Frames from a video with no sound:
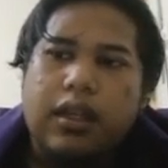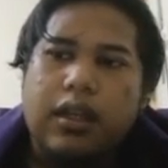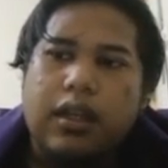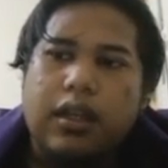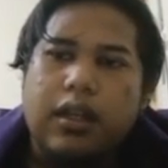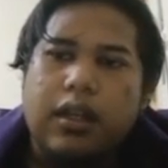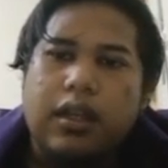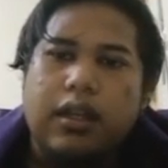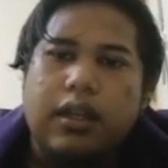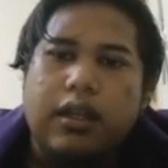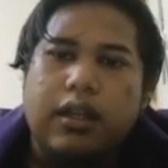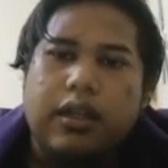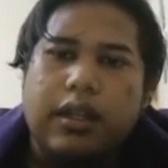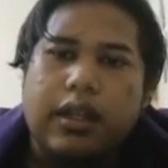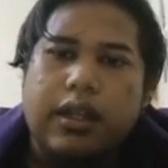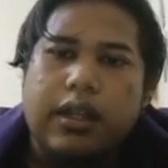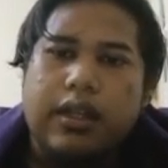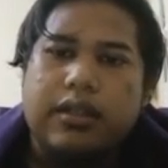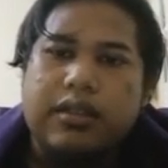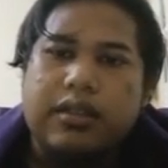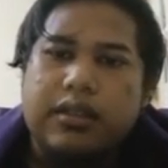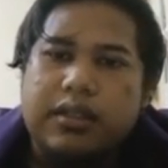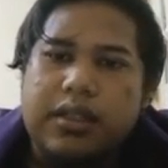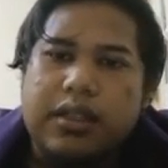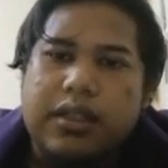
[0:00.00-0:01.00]

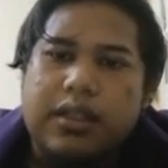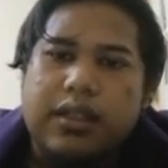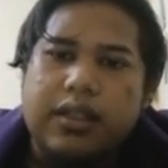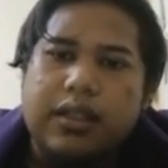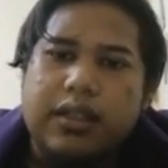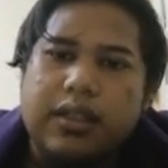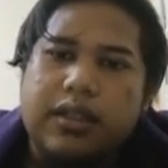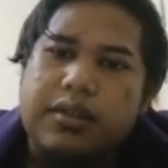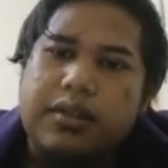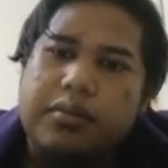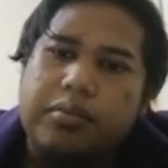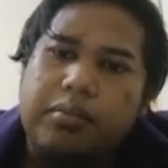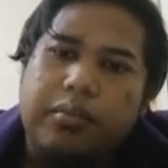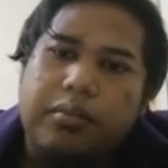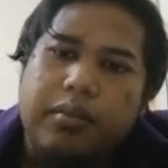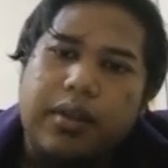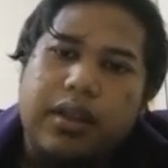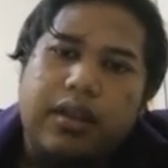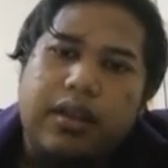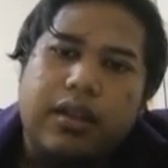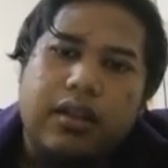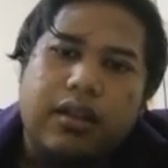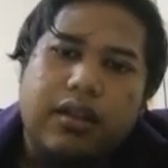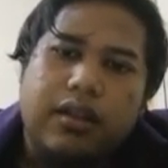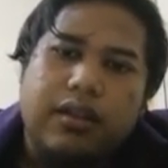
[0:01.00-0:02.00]
and G is
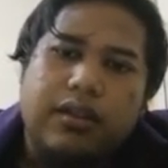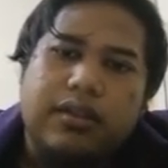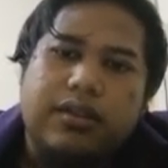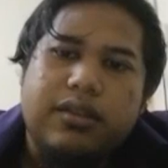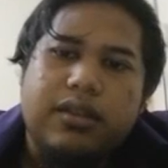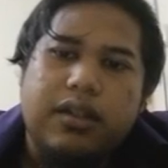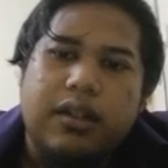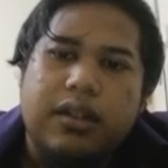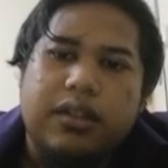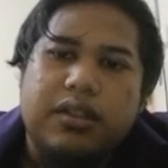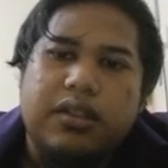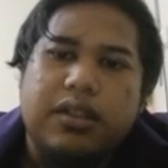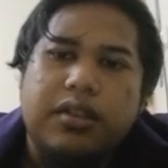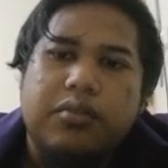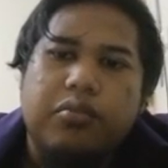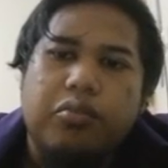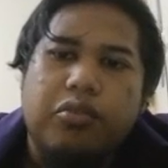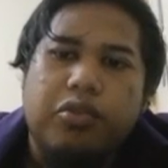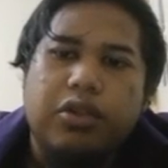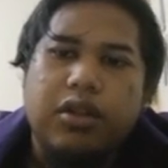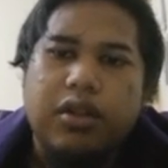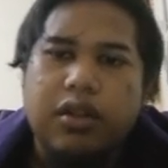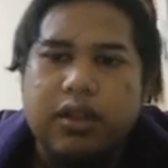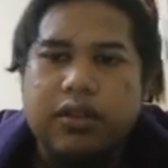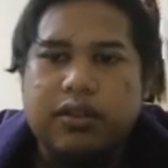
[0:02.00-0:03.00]
material's rigid
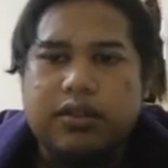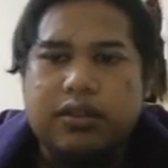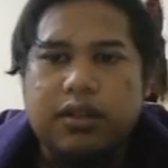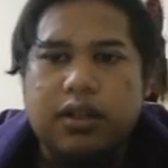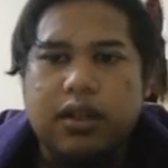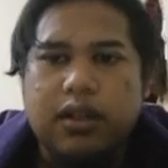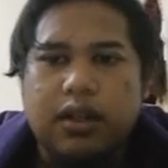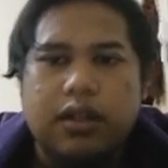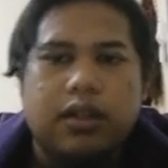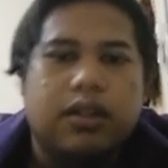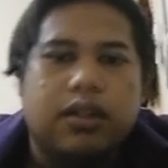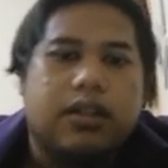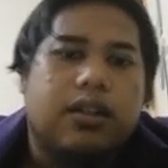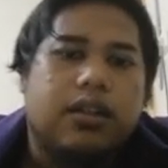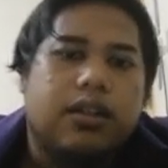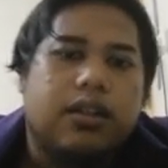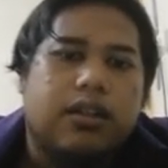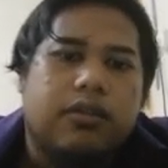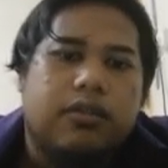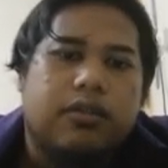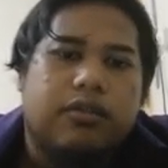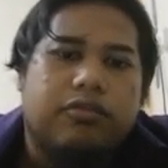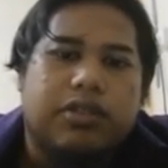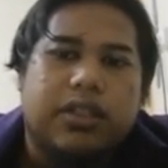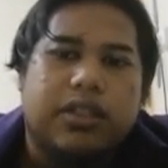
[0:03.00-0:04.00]
modulus,
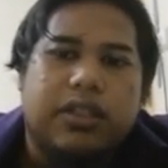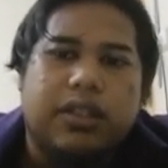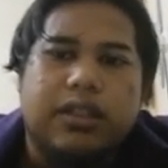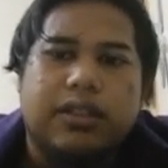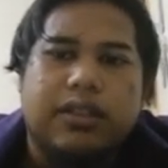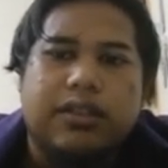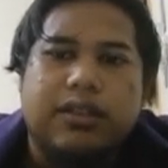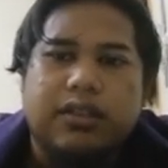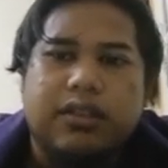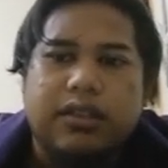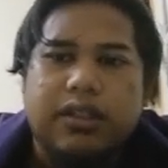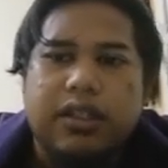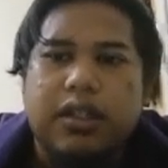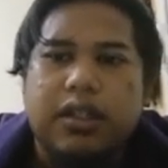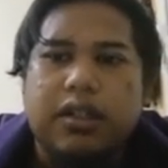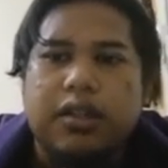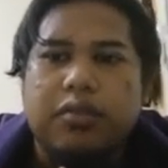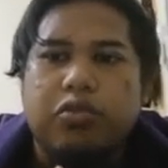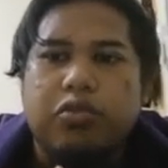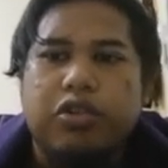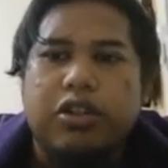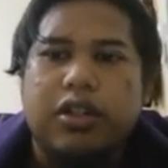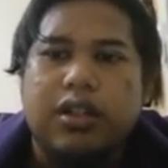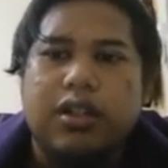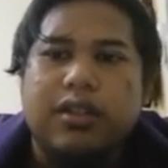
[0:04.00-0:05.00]
which is shear
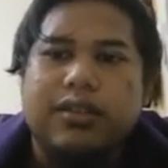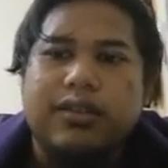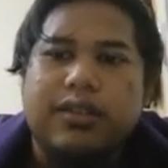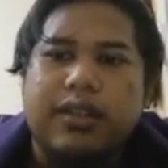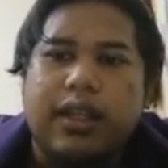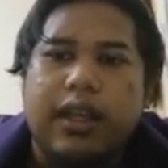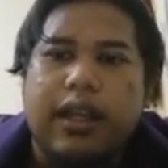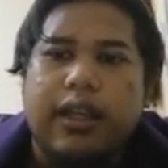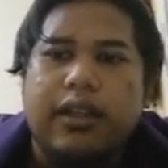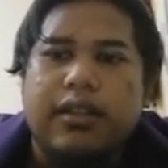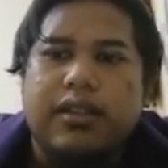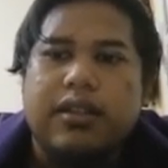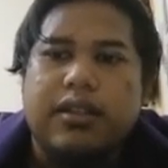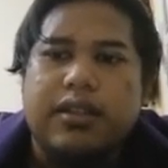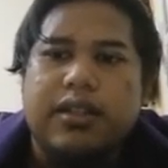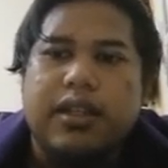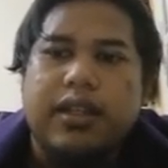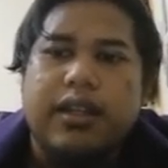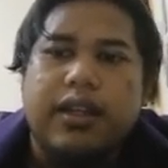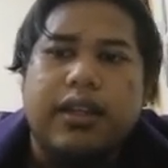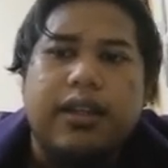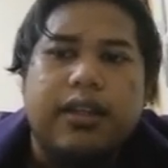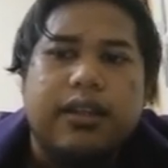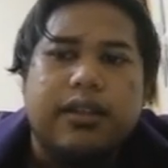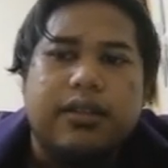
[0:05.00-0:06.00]
modulus, and
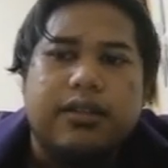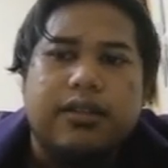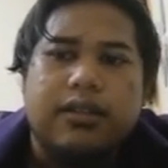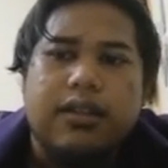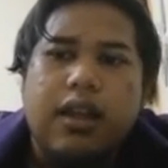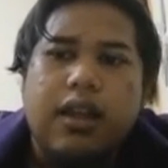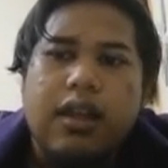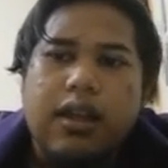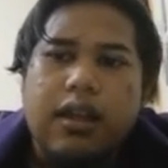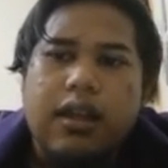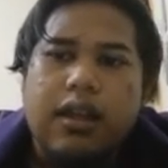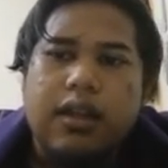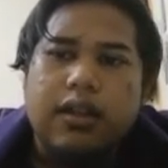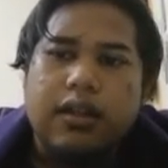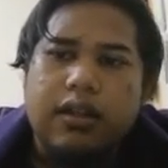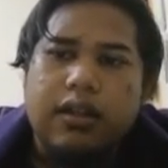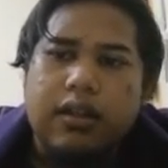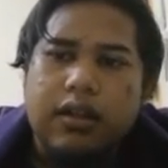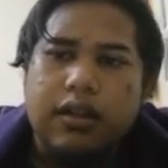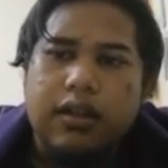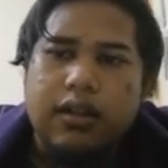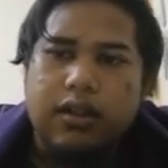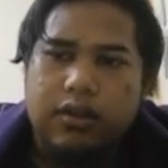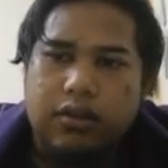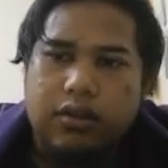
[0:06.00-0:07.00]
J is
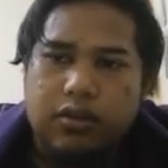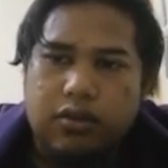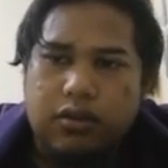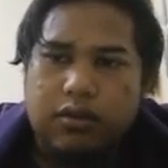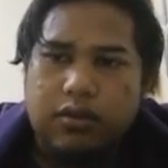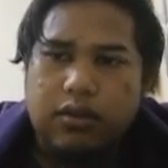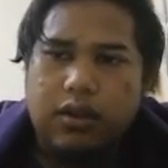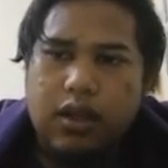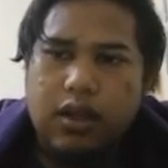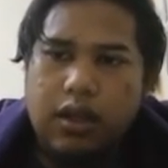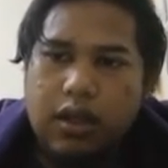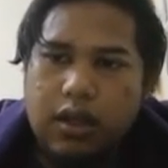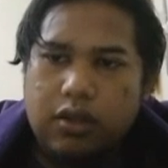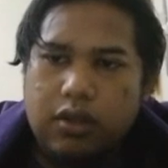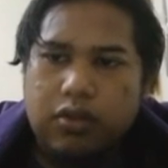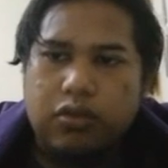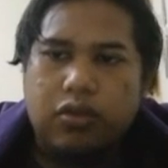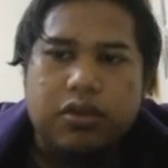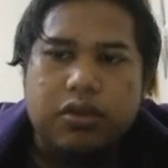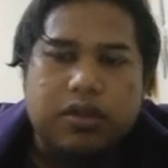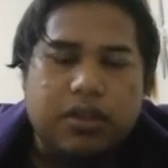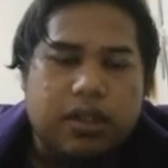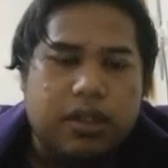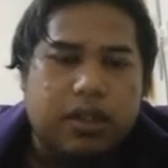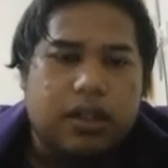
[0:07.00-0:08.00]
the
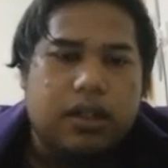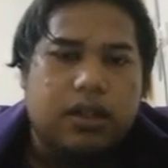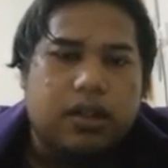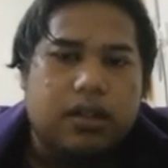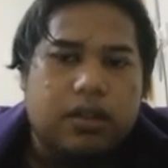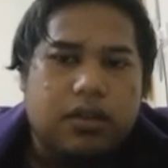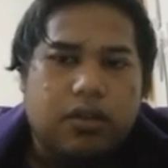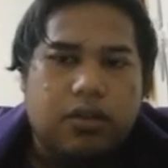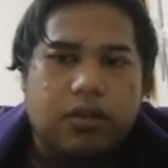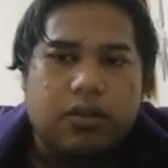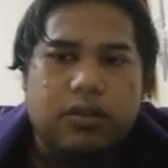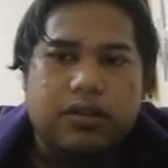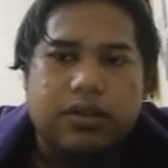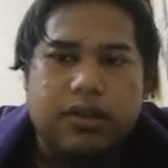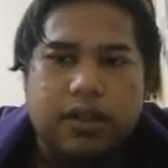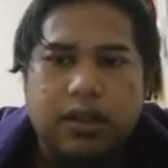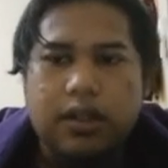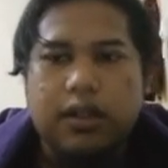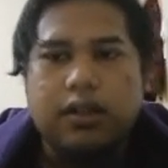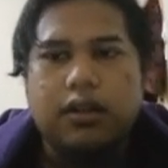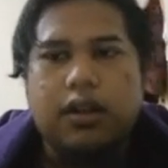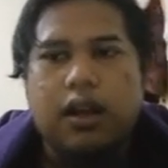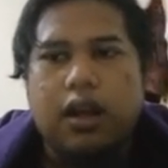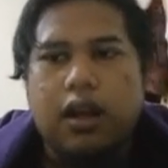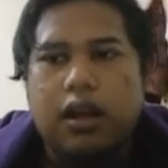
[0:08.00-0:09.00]
torsional
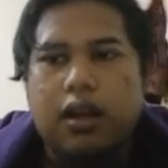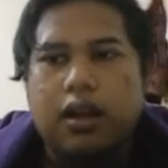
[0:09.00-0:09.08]
constant.